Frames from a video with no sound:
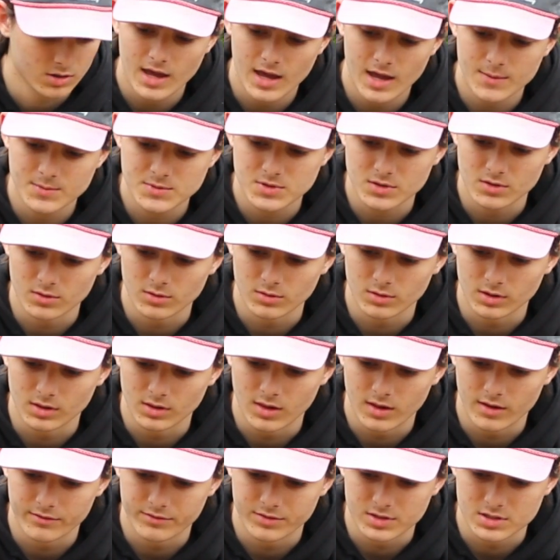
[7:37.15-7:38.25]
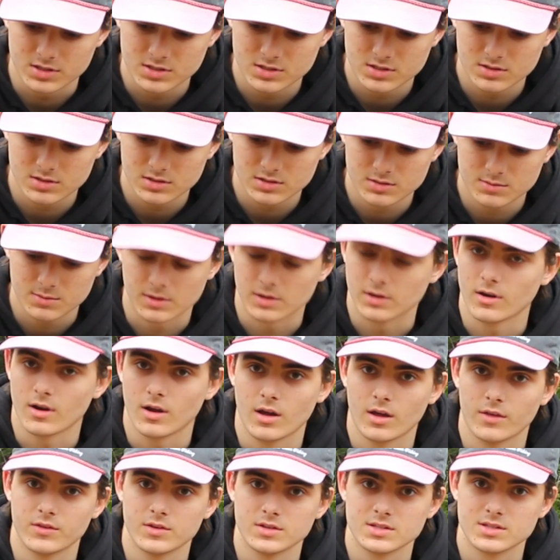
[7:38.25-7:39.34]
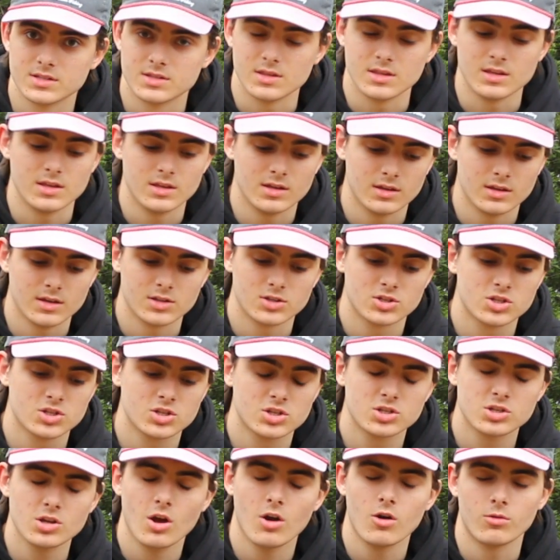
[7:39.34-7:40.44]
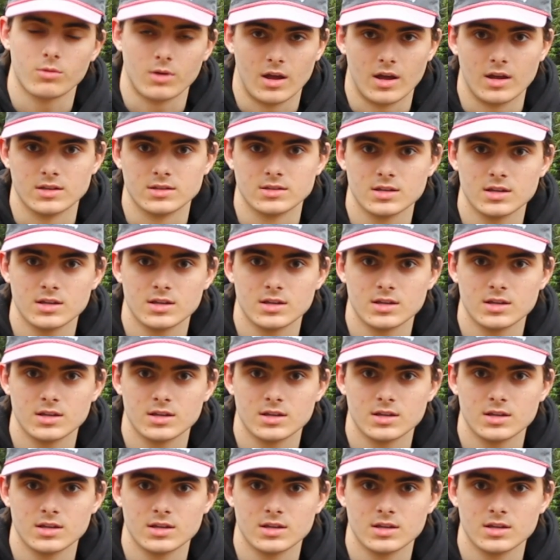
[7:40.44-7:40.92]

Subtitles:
Absolutely love this spinning rod. It's so nice.